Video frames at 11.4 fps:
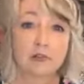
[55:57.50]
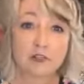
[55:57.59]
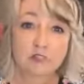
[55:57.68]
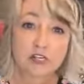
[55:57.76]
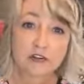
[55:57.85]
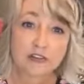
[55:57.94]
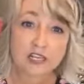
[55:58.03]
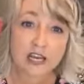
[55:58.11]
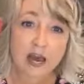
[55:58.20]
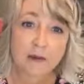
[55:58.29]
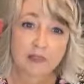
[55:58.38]
I'll put those here
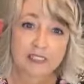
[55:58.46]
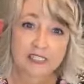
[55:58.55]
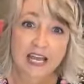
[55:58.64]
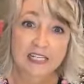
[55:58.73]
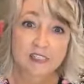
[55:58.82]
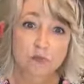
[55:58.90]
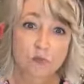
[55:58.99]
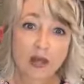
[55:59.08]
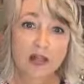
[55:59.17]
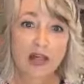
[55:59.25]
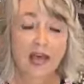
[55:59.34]
in the comments
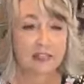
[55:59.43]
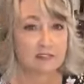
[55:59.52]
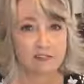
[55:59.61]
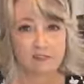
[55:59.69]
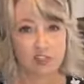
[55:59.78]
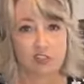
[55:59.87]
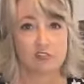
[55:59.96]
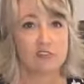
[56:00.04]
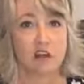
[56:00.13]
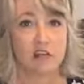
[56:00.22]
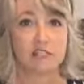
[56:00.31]
as well as
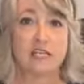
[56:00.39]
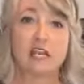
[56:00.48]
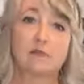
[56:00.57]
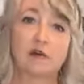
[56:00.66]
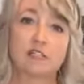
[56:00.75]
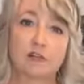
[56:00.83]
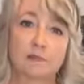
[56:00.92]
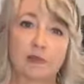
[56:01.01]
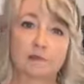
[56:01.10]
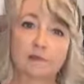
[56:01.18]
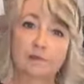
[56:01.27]
just on DIY
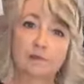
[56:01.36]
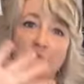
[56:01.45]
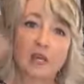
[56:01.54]
Dreaming.